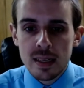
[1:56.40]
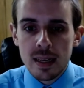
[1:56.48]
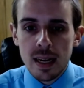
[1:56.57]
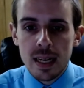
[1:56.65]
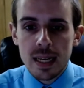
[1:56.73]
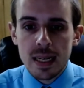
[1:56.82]

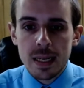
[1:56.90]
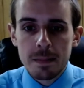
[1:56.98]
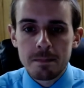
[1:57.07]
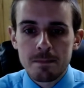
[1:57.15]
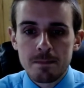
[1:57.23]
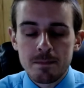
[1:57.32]

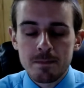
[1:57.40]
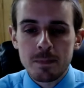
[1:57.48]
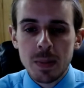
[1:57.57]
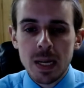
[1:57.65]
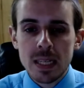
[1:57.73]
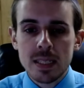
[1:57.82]
Um,
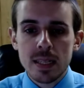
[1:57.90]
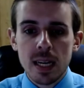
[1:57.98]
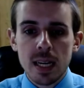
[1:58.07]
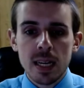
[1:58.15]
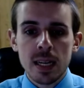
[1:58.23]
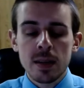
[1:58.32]
but
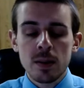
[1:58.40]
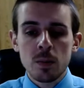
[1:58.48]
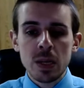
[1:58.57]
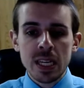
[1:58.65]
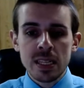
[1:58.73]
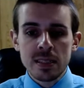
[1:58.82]
uh, we
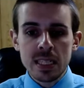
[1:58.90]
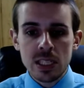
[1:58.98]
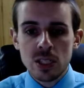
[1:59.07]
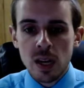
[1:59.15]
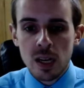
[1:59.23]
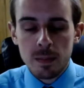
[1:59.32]
can at least
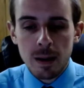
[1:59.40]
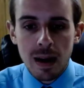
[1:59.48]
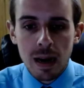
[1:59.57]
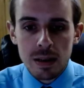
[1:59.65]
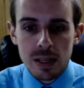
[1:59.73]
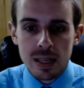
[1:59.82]
talk about
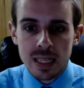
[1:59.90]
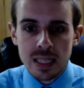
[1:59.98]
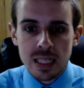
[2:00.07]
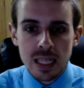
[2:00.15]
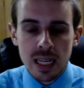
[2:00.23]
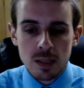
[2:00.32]
how you think the
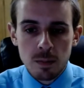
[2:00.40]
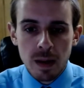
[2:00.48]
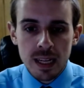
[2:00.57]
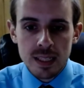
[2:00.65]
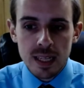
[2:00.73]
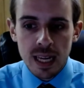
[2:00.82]
test
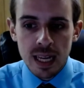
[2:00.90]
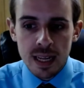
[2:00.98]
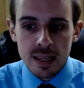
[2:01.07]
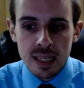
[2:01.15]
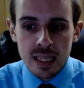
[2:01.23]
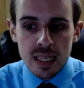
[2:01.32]
went
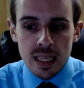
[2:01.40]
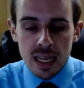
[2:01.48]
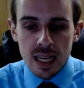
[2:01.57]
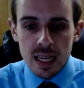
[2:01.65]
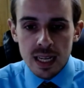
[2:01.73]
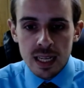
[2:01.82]
and
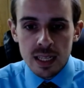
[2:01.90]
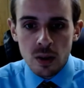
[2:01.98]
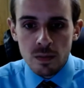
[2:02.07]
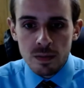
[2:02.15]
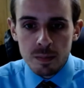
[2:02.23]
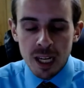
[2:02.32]
uh, kind of go
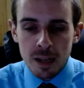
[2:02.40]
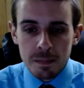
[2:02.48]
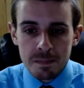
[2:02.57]
from there.